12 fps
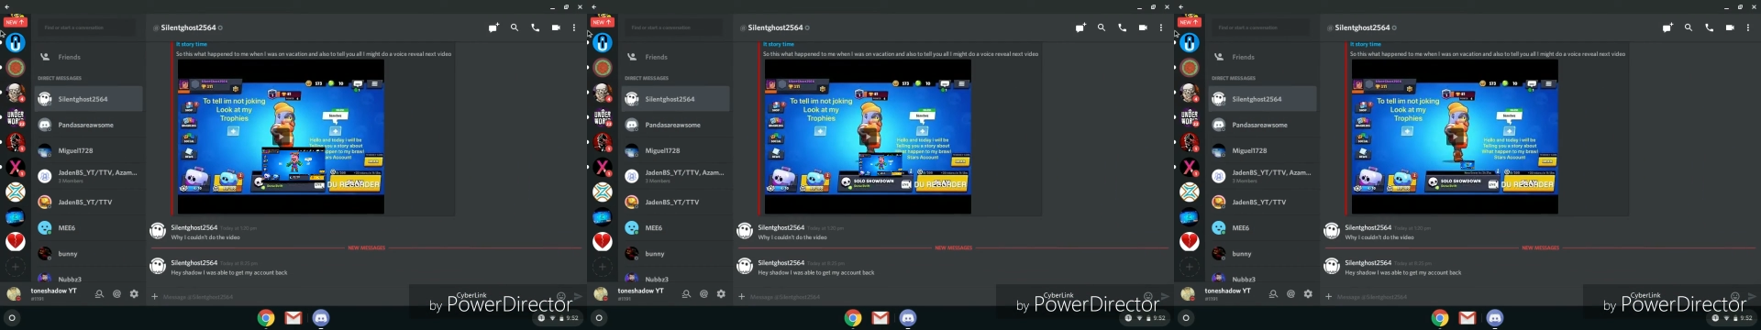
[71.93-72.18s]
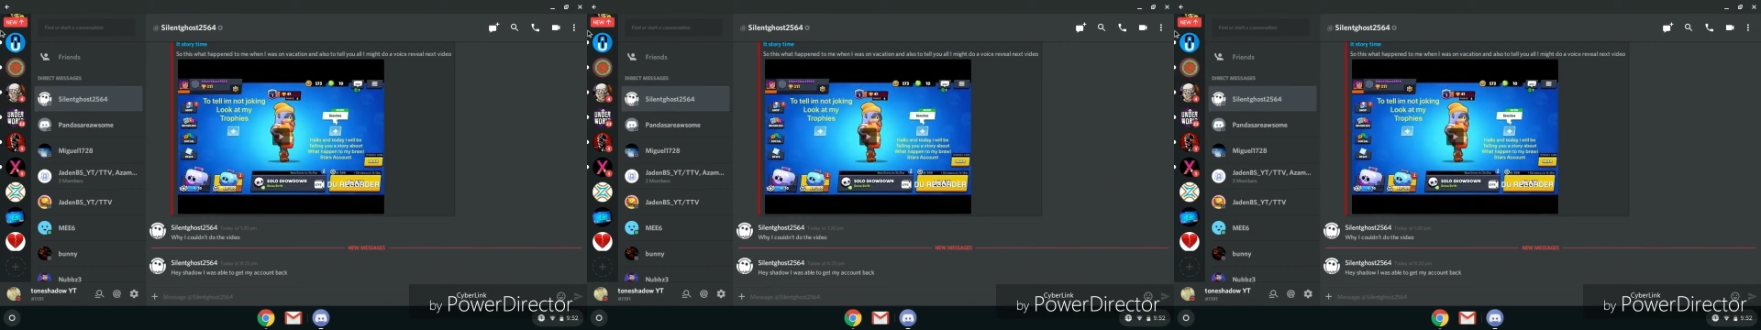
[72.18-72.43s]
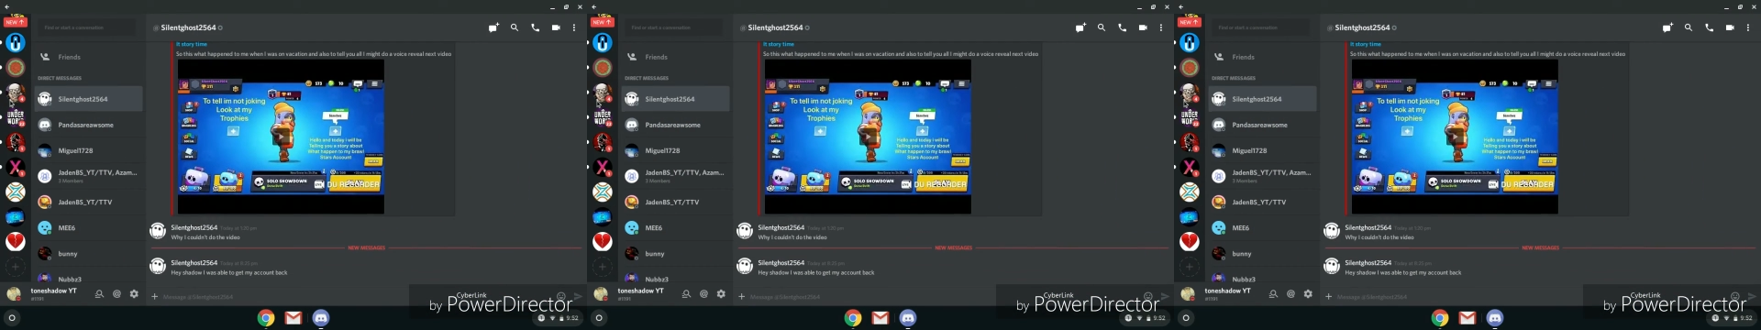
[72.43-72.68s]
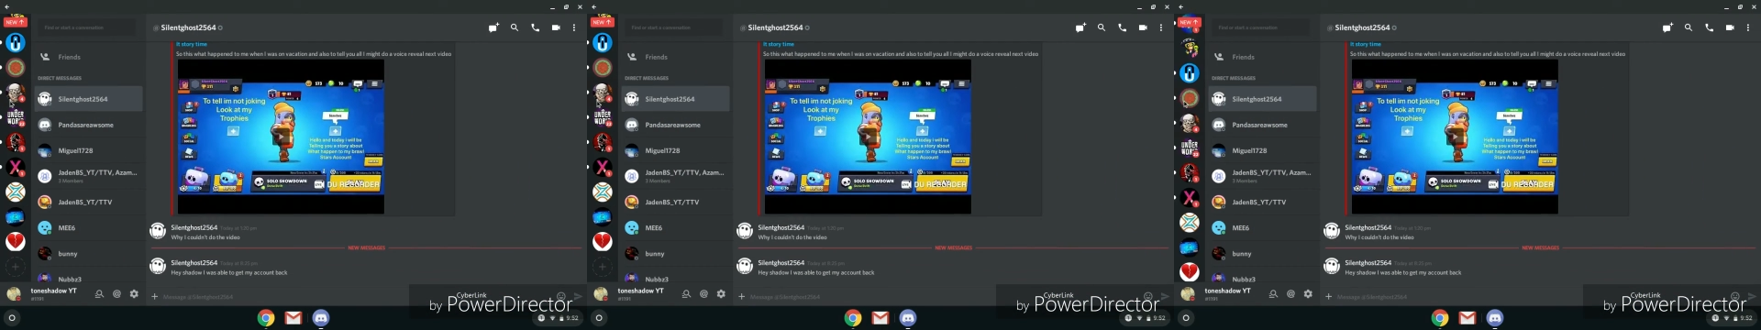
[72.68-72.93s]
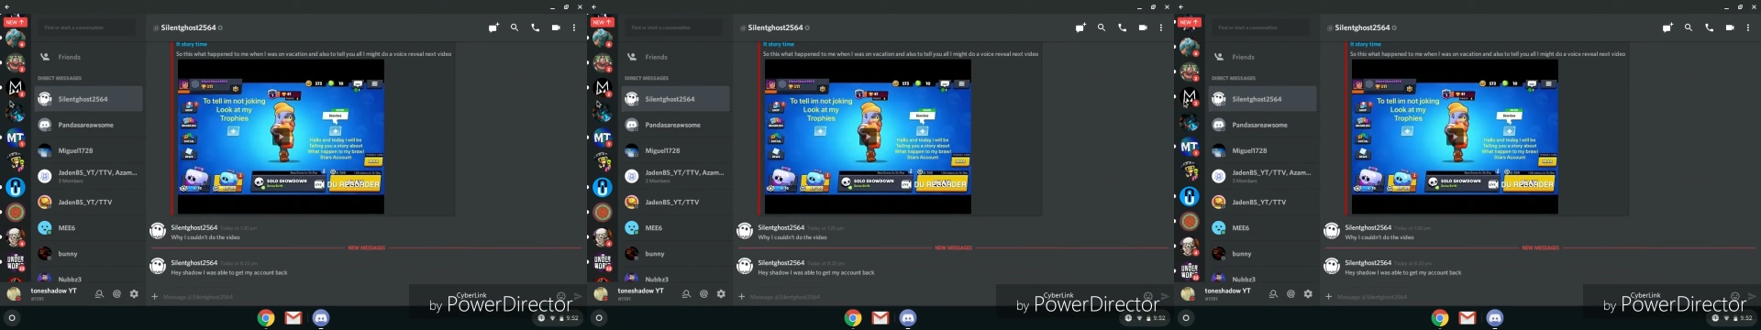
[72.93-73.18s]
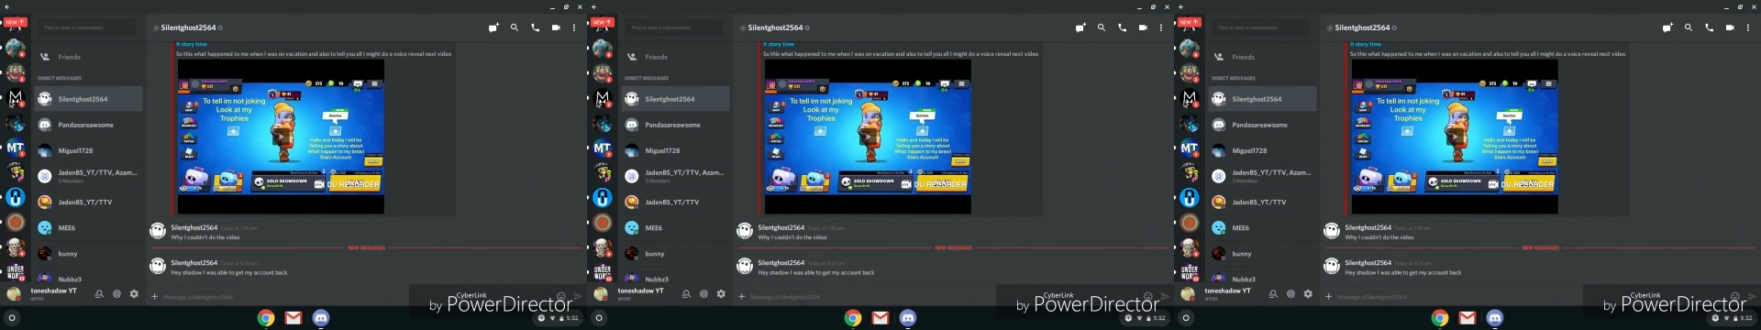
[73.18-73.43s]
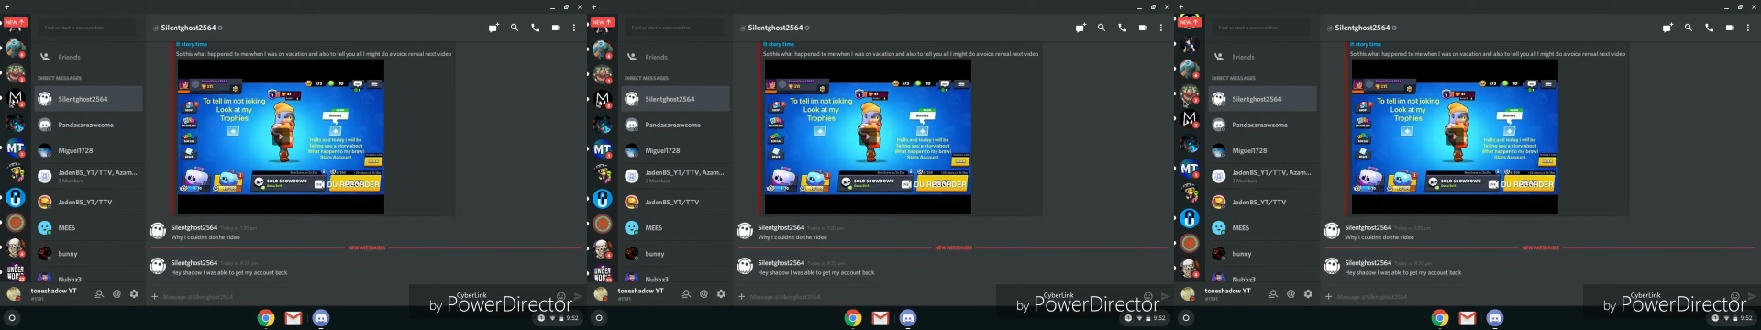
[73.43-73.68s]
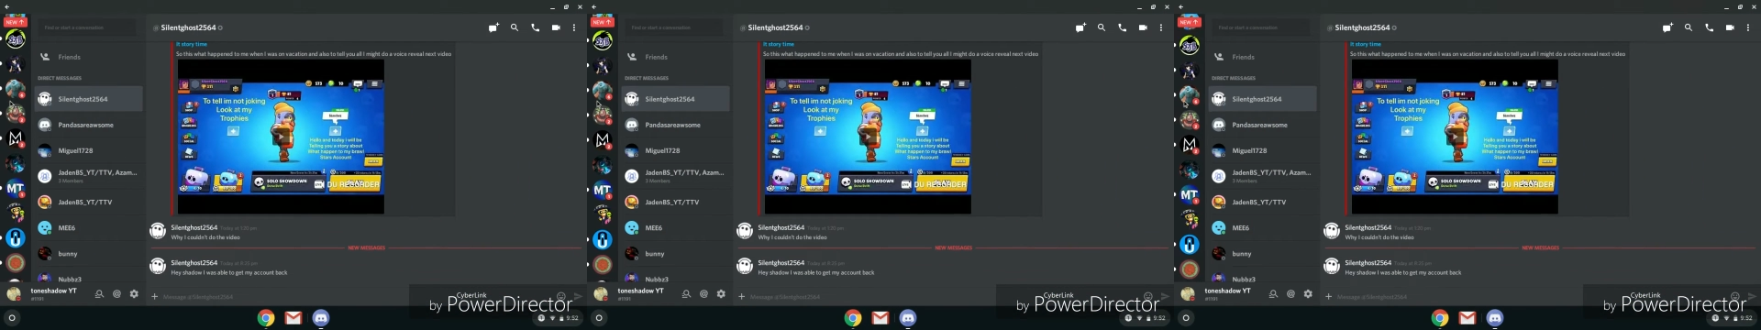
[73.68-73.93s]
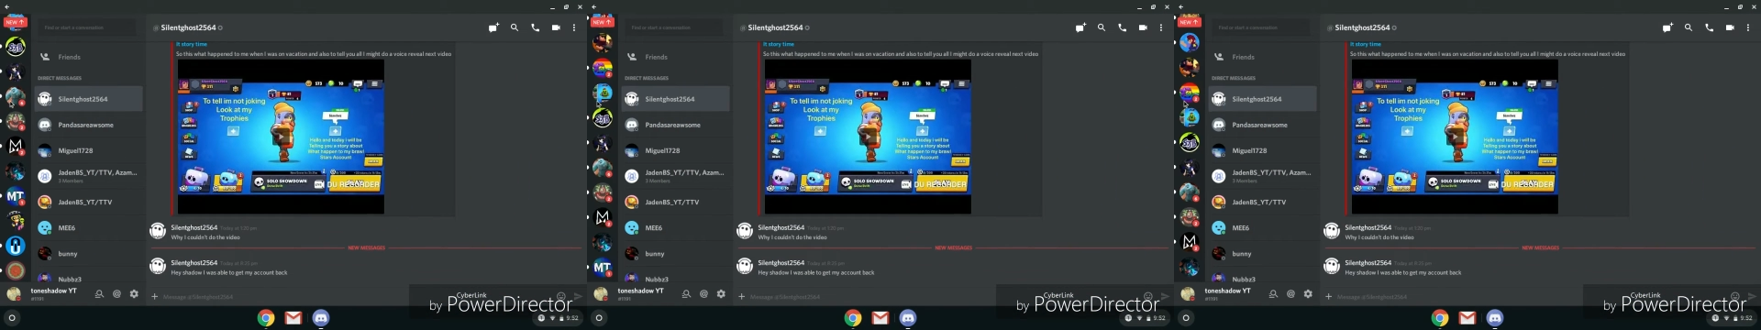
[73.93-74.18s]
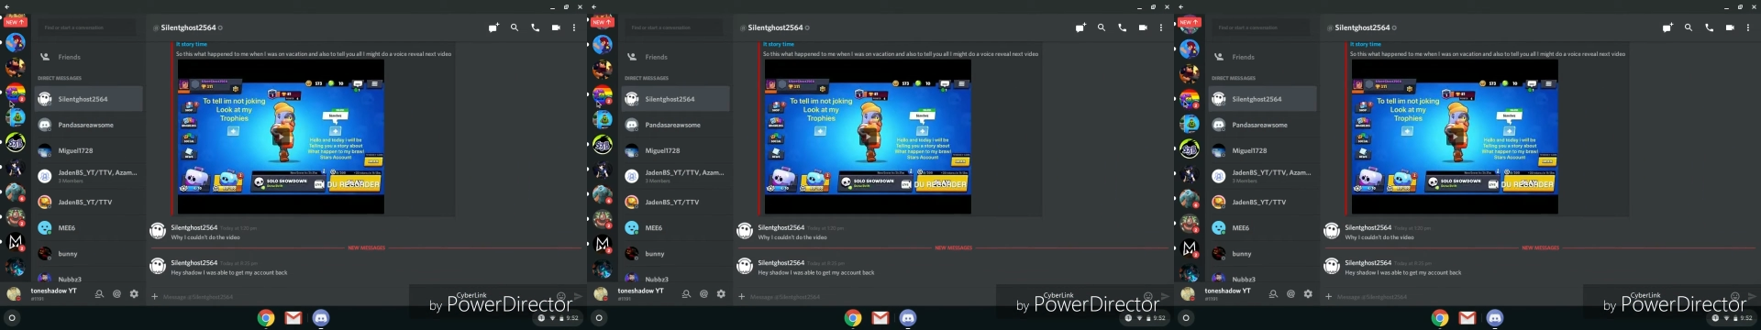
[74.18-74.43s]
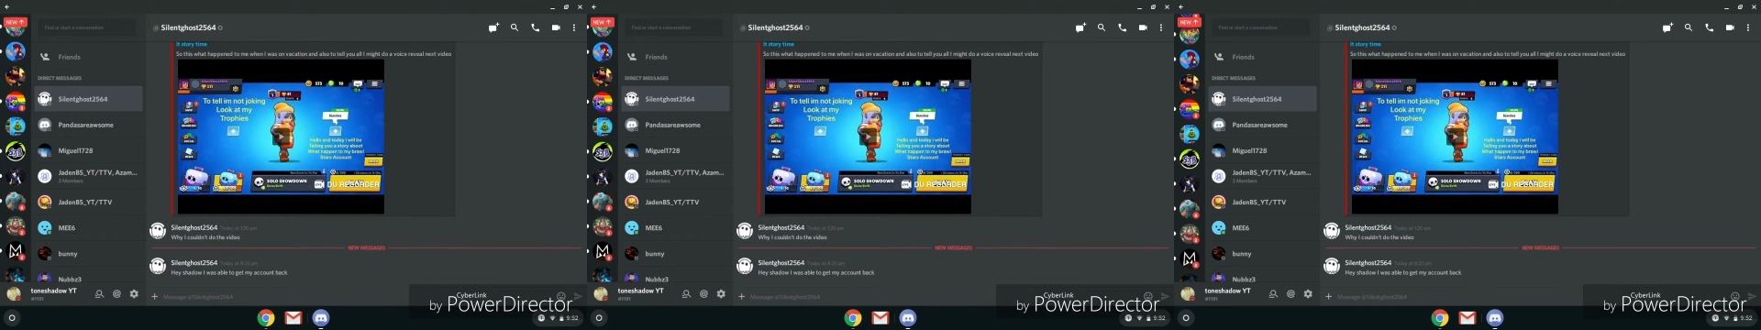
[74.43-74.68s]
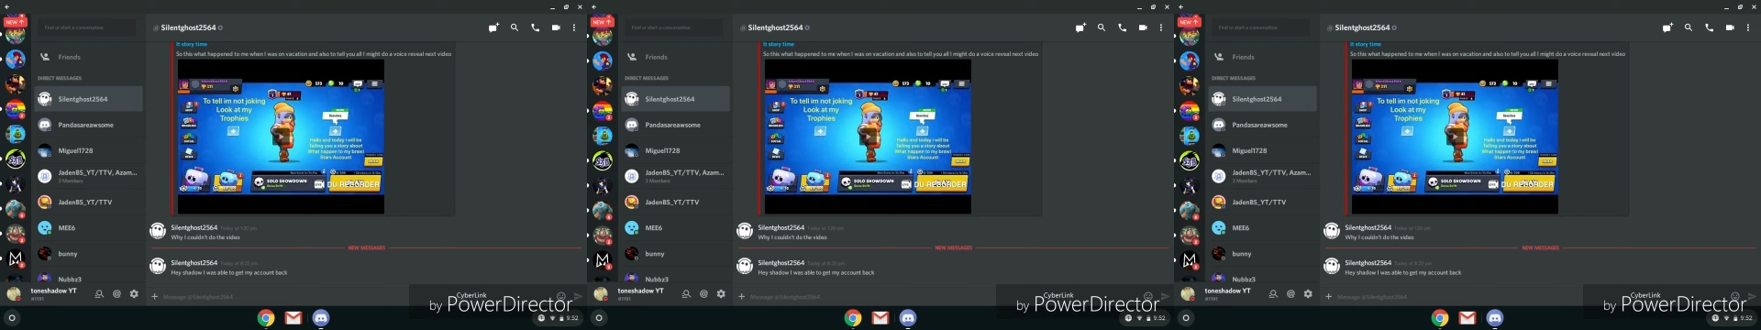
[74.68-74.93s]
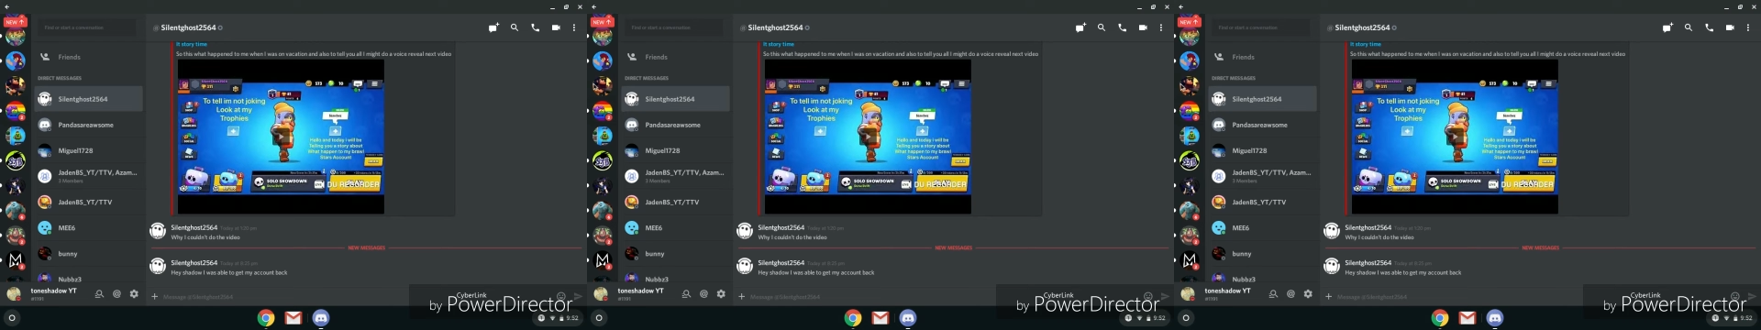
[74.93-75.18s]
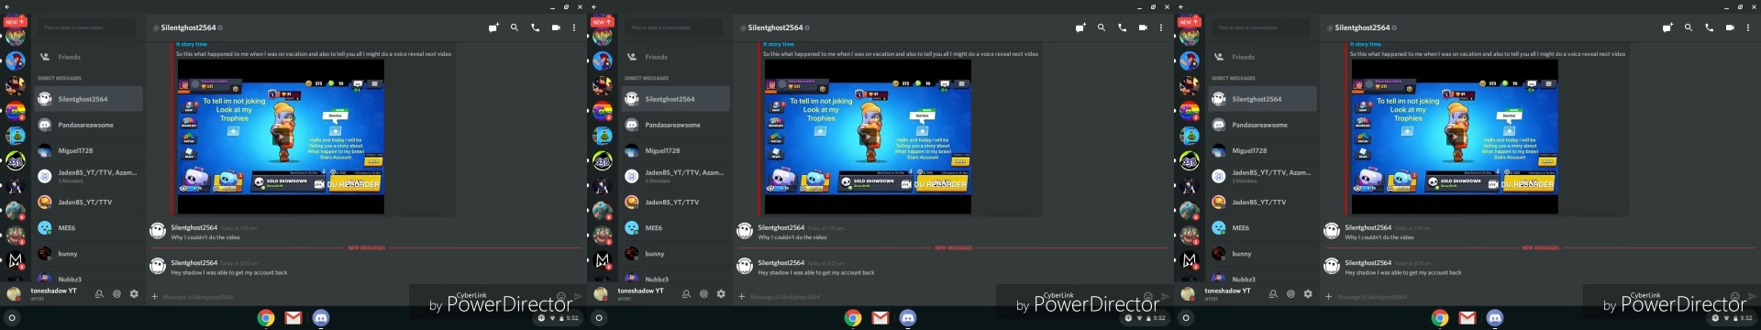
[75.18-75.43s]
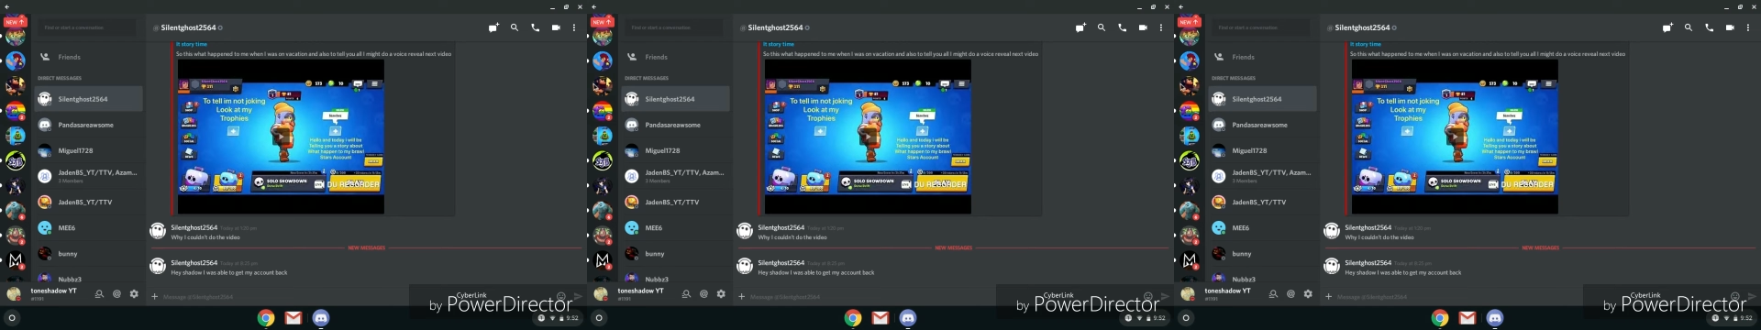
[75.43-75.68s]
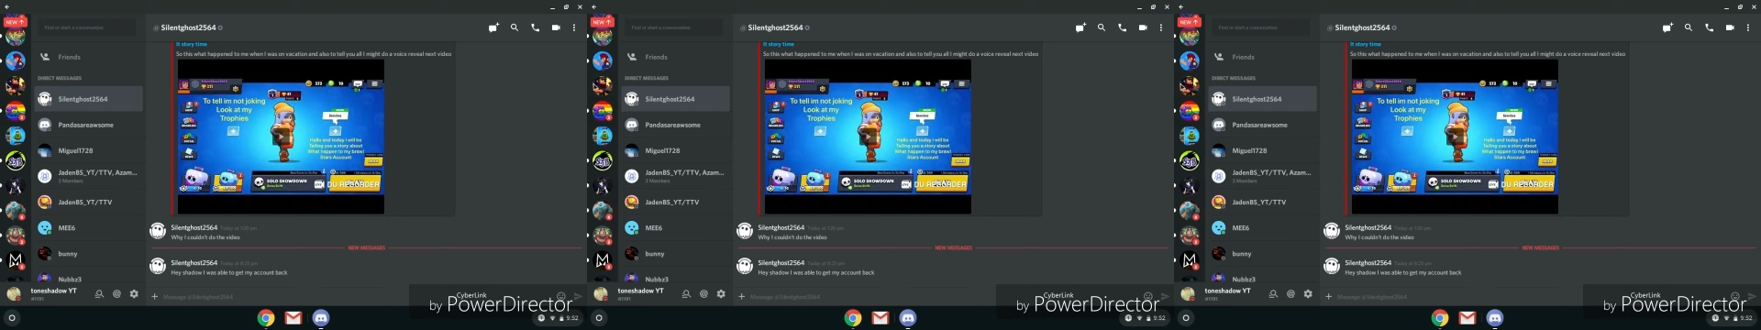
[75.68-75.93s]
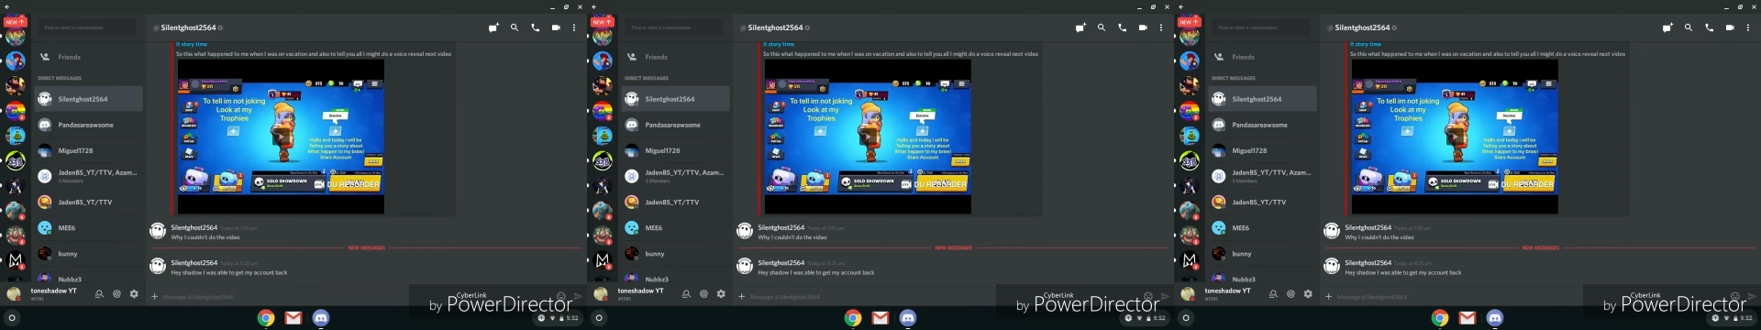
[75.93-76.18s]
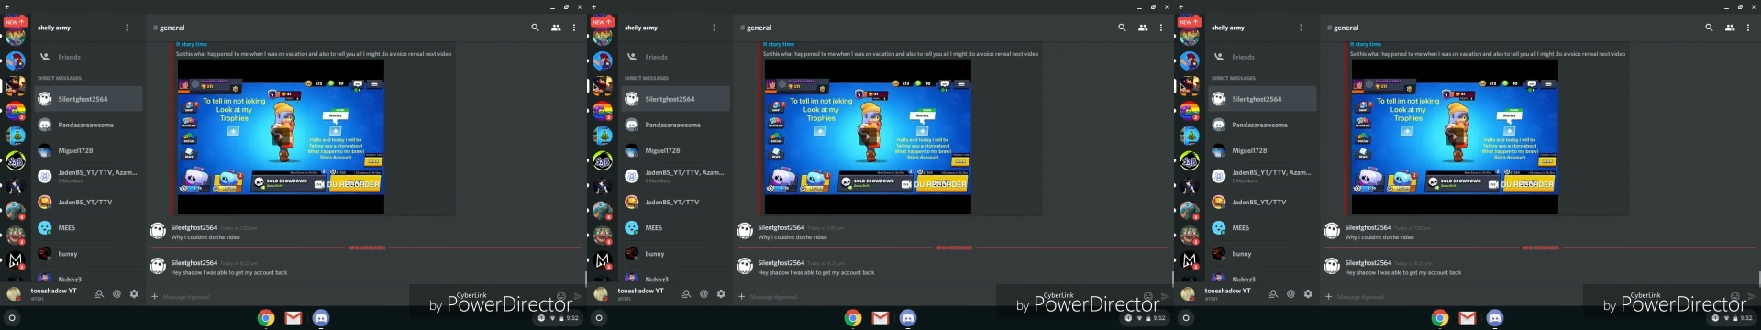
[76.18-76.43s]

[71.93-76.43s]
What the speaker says: Nobody's mouth can be seen.